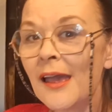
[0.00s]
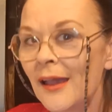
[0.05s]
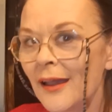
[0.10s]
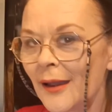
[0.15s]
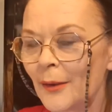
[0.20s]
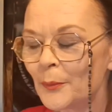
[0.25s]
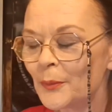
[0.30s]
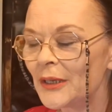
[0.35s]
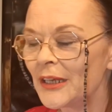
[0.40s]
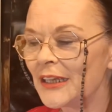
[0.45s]

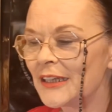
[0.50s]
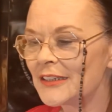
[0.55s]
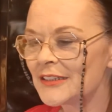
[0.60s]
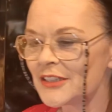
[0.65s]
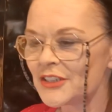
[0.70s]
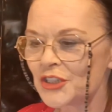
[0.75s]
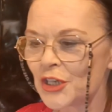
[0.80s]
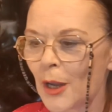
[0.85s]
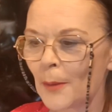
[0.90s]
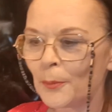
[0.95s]
and we need to
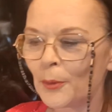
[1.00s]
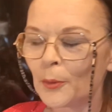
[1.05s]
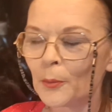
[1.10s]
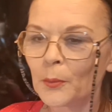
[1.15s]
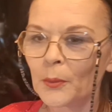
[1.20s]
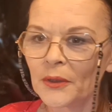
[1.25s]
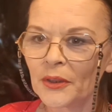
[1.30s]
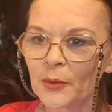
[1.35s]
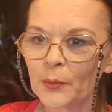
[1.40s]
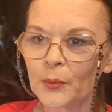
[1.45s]
top up
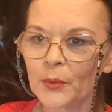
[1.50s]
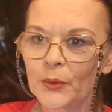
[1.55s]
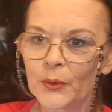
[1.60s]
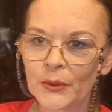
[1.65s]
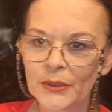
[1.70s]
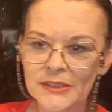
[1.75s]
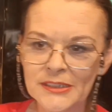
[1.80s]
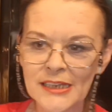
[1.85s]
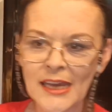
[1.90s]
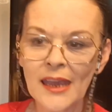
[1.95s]
with the
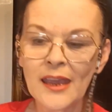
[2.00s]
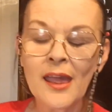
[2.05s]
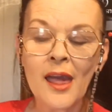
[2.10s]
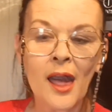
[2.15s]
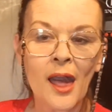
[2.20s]
water.